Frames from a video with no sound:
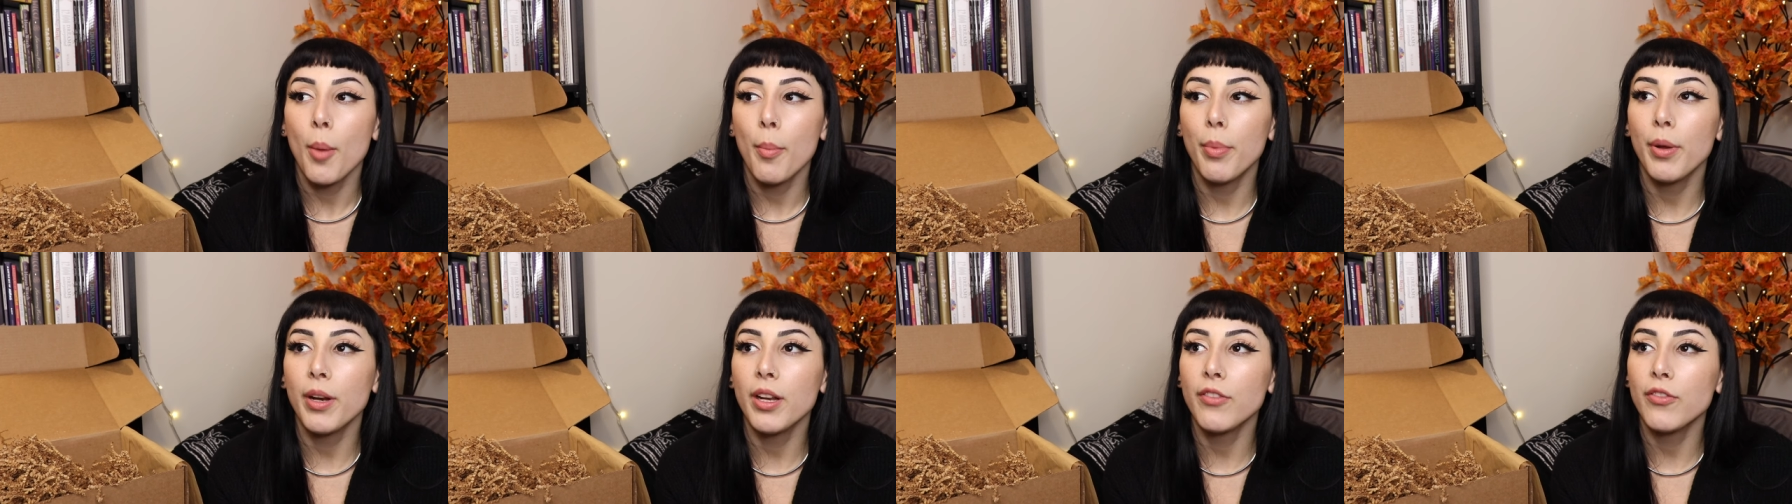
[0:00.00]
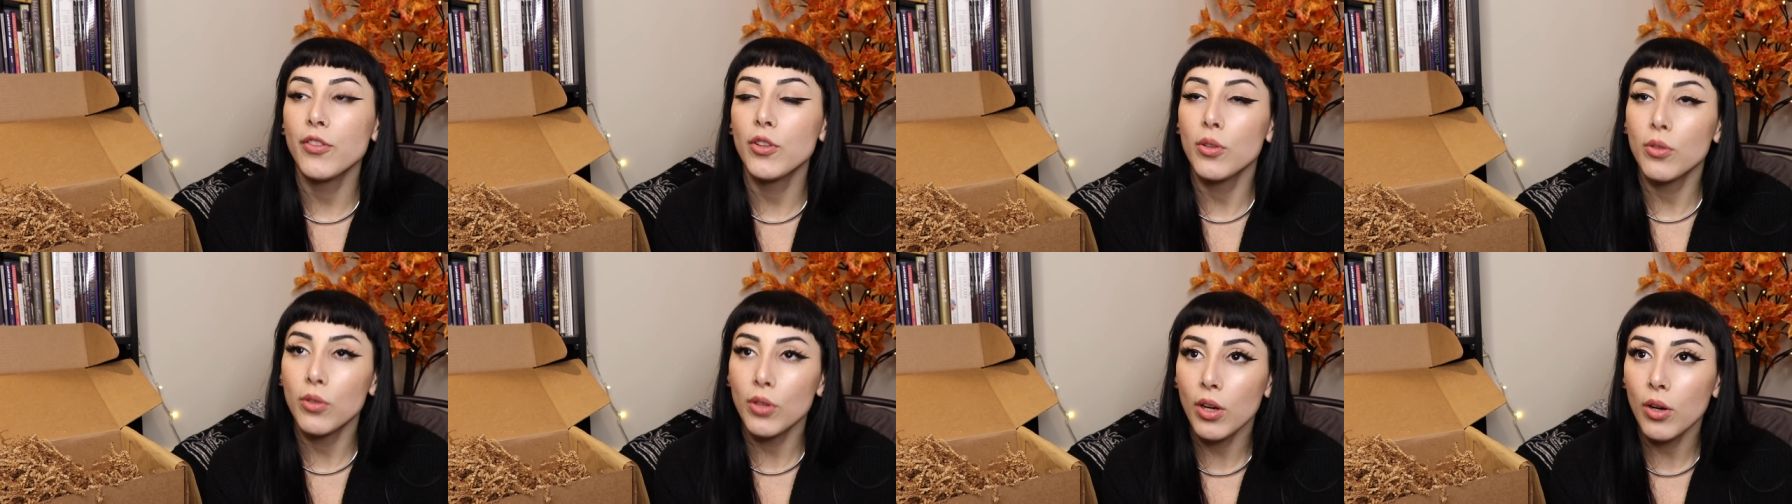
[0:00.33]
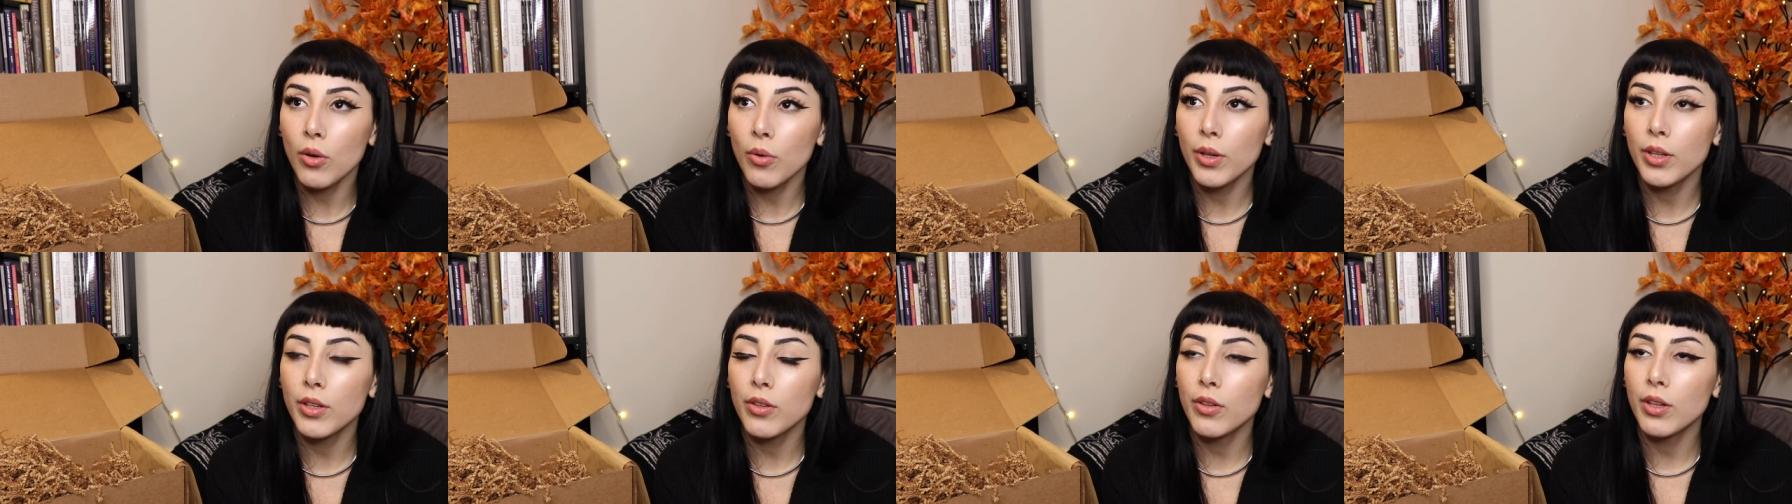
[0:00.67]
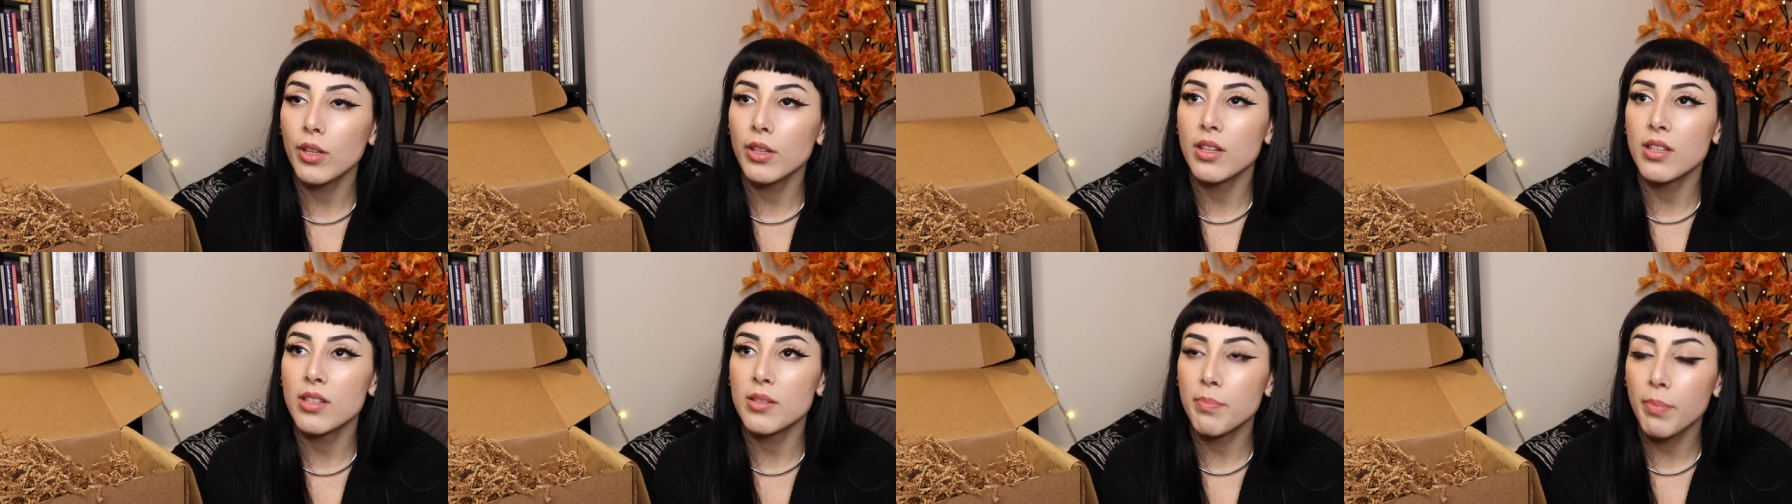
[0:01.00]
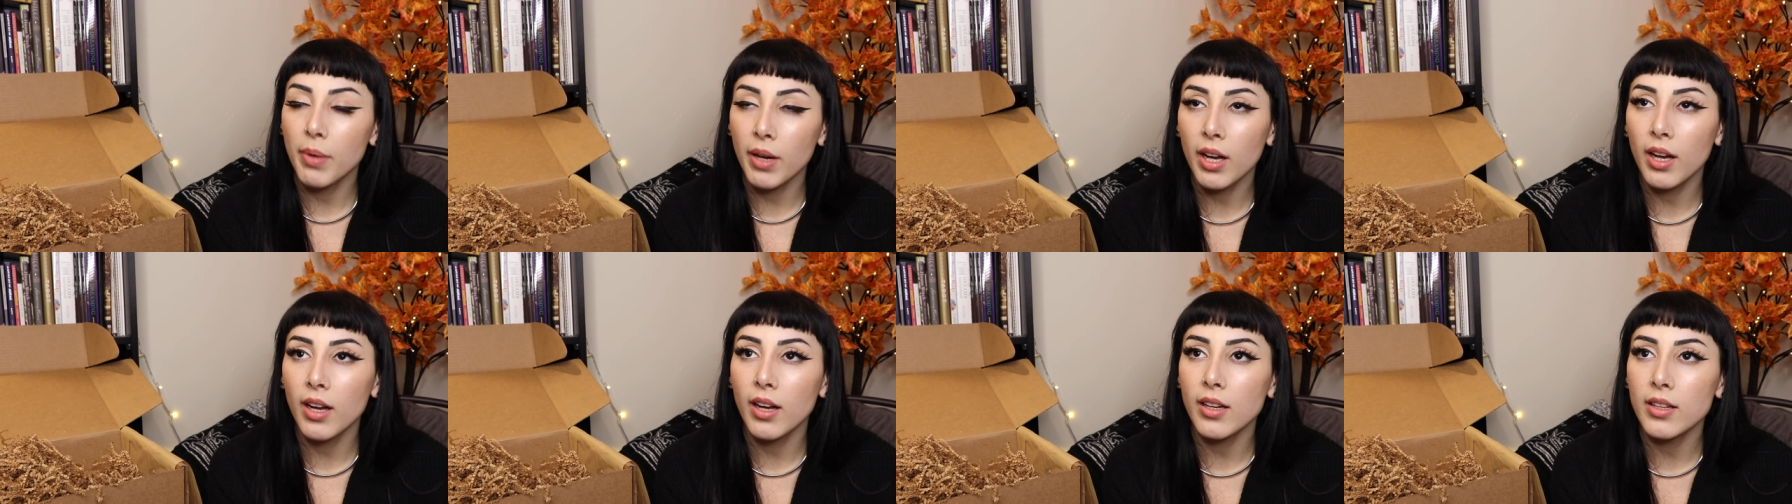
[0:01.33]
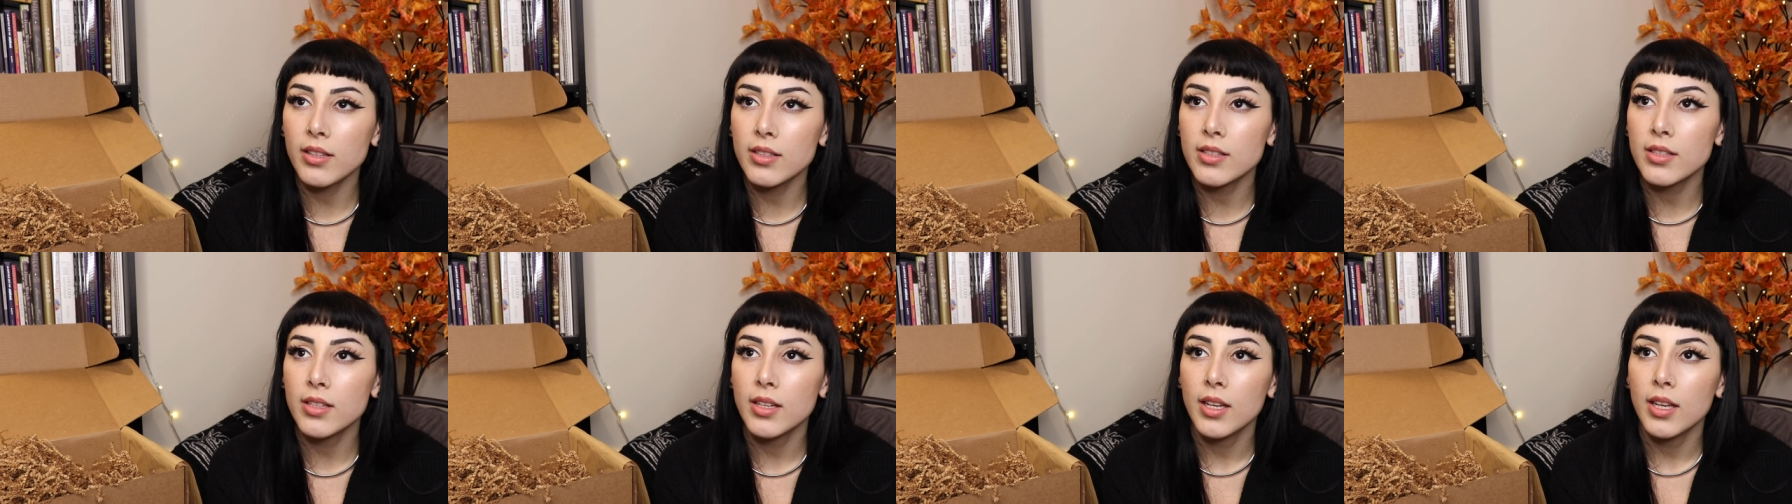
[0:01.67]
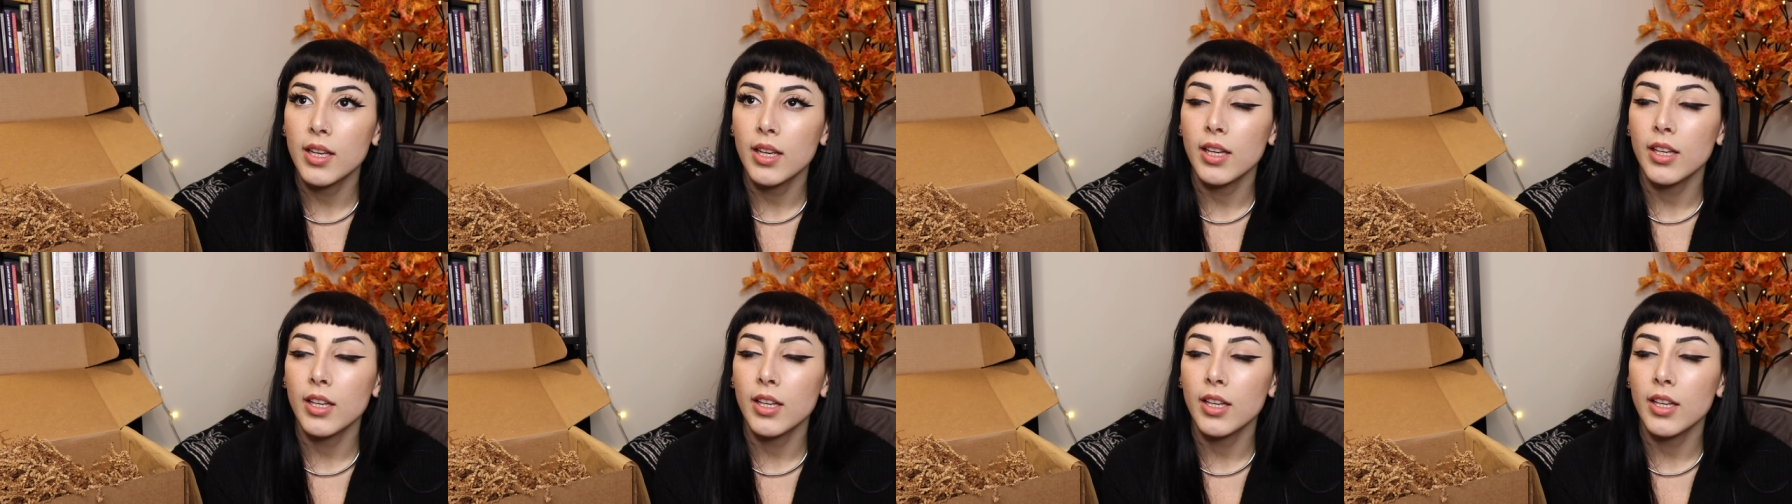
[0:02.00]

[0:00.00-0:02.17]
but if you don't and you get this box